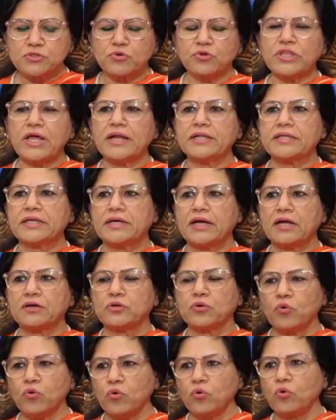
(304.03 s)
so that there are
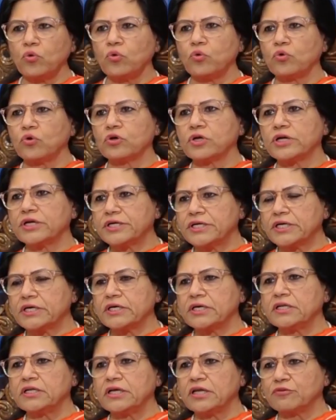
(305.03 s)
no
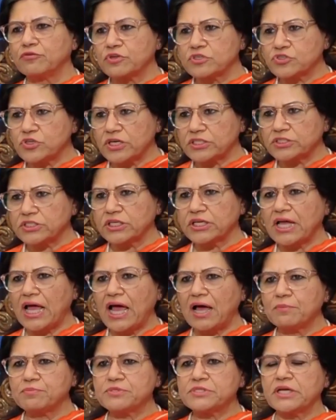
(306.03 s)
critical infrastructure
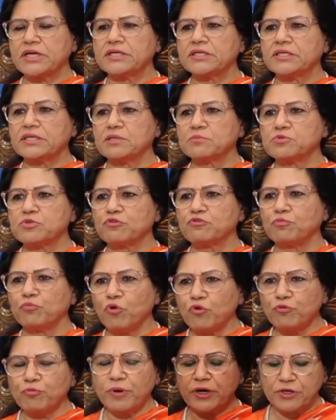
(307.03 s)
gaps in terms of
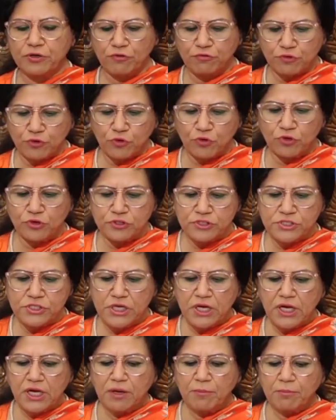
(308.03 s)
movement of
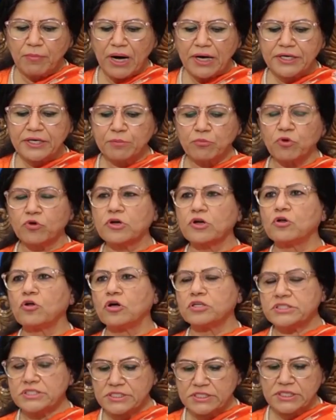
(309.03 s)
goods, multimodal
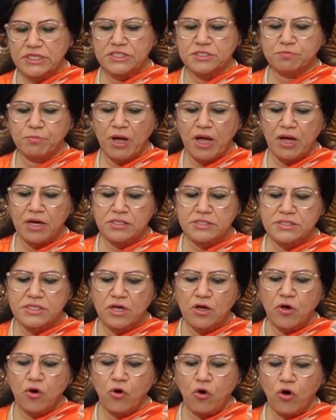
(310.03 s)
logistics parks,
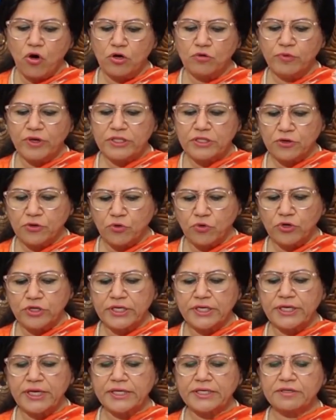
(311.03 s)
all-weather
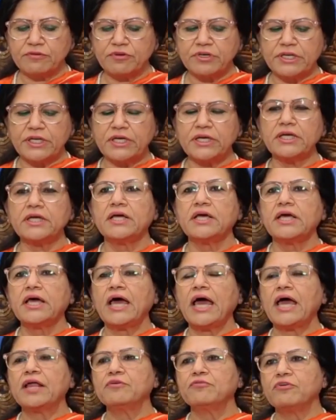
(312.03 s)
road connectivity,
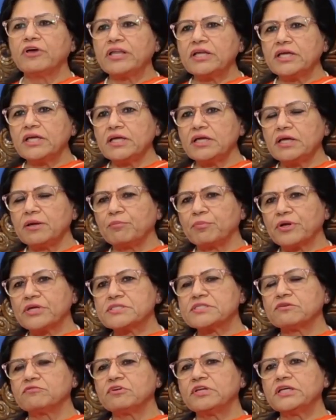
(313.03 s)
and very
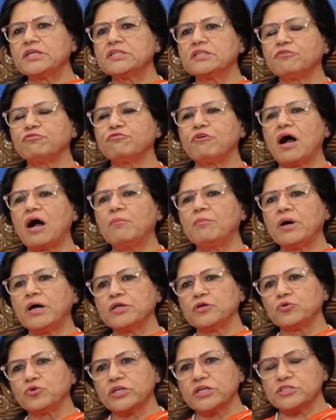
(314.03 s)
impressively, the
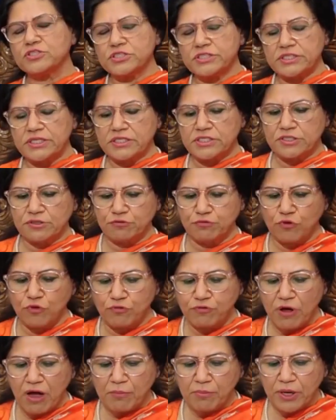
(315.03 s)
pharma units,
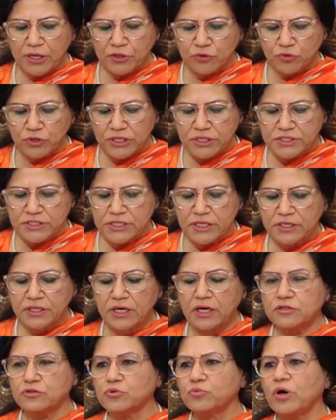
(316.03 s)
64 pharma units in
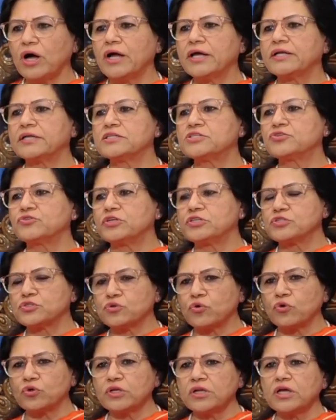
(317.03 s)
Kathua industrial
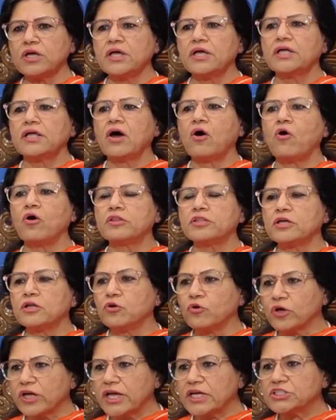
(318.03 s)
zone, or the
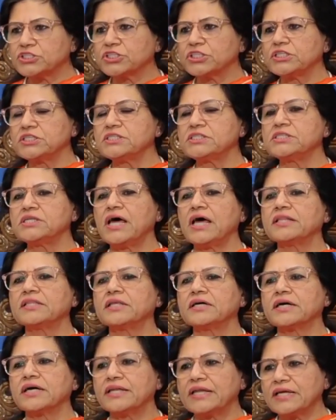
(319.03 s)
location,
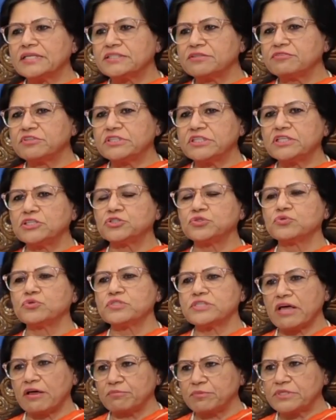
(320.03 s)
the connectivity
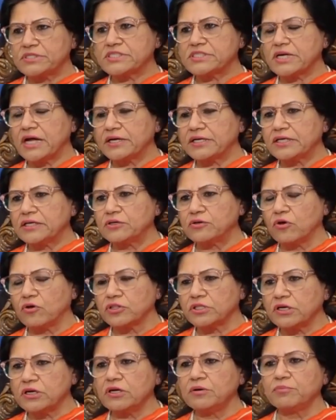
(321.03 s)
issues have been studied
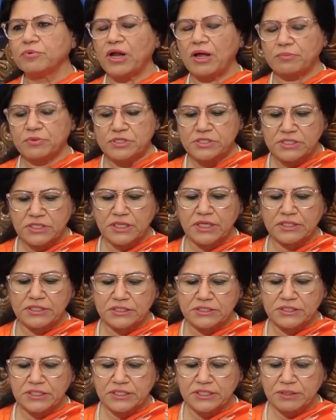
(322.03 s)
on the Prime Minister
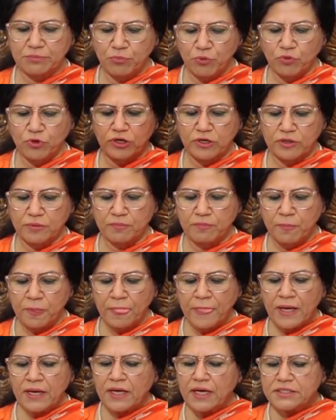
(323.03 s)
Gati Shakti portal.
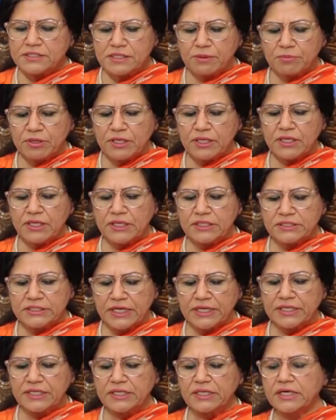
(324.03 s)
Similarly,
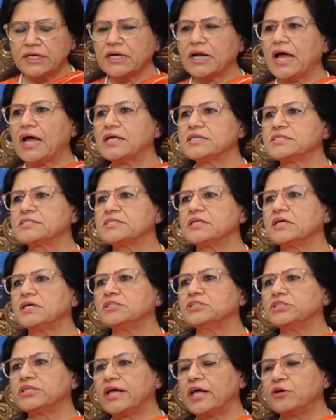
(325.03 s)
Chandigarh has
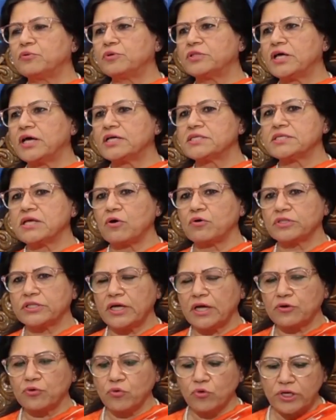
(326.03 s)
shared with us how
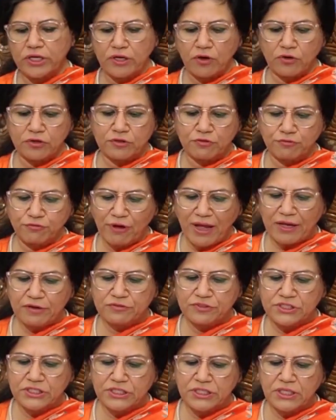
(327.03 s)
they are rolling out the
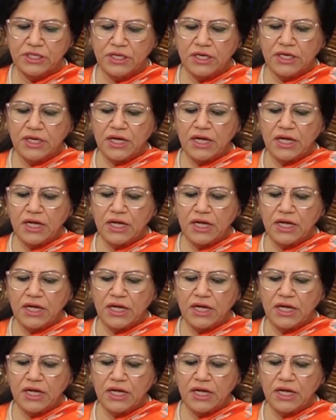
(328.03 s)
5G